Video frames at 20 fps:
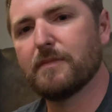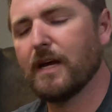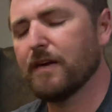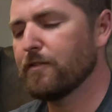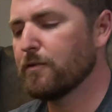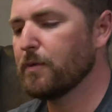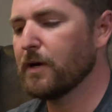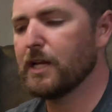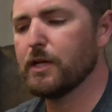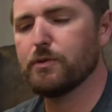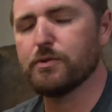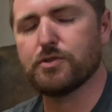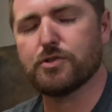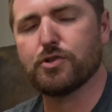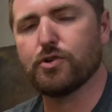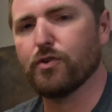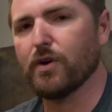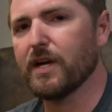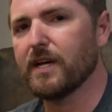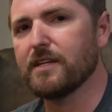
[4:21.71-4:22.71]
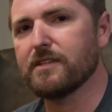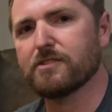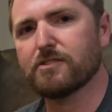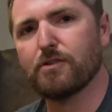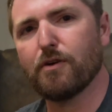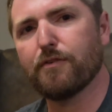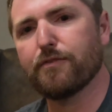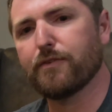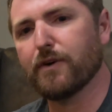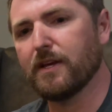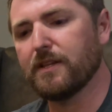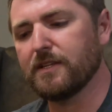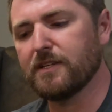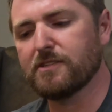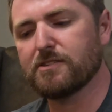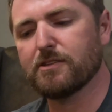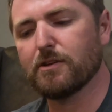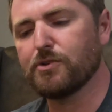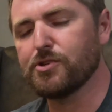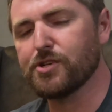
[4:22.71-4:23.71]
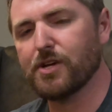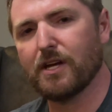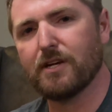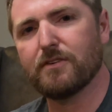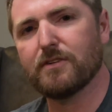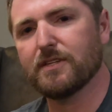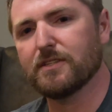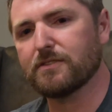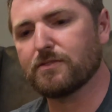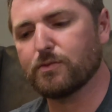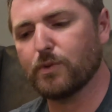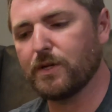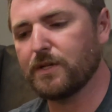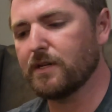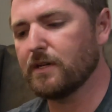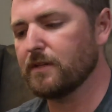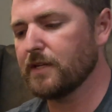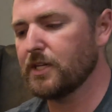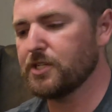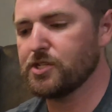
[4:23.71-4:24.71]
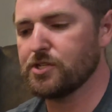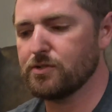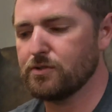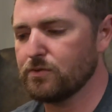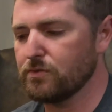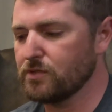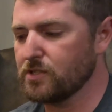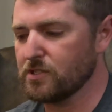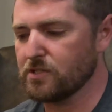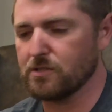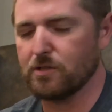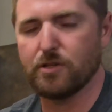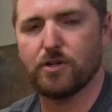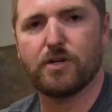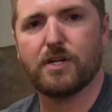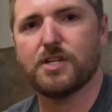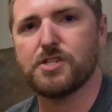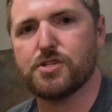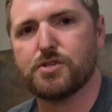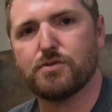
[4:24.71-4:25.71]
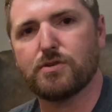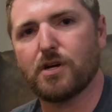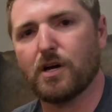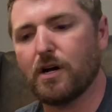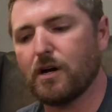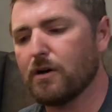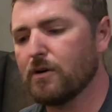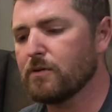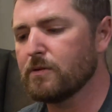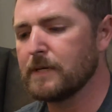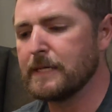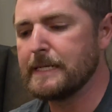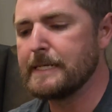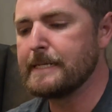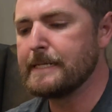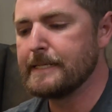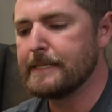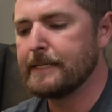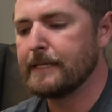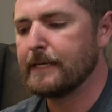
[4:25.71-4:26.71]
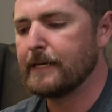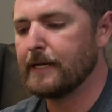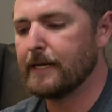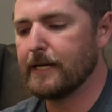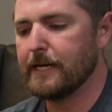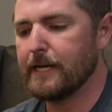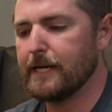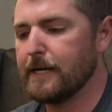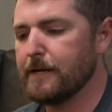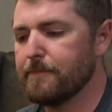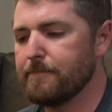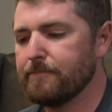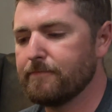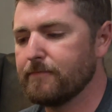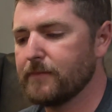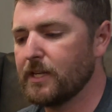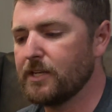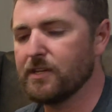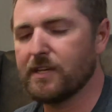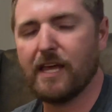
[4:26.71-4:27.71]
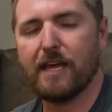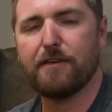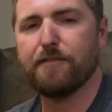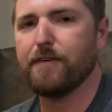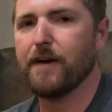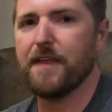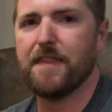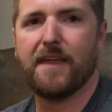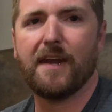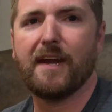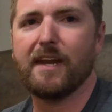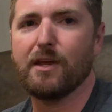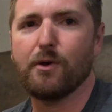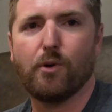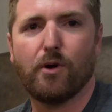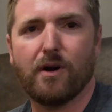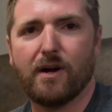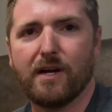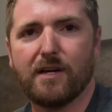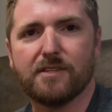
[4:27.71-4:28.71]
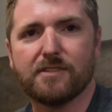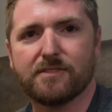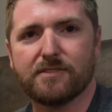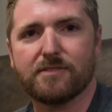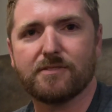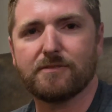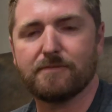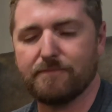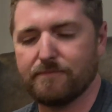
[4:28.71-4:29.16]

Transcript: Everybody was great, so friendly, so generous, willing to let you just learn as you go. You can't find that anywhere else.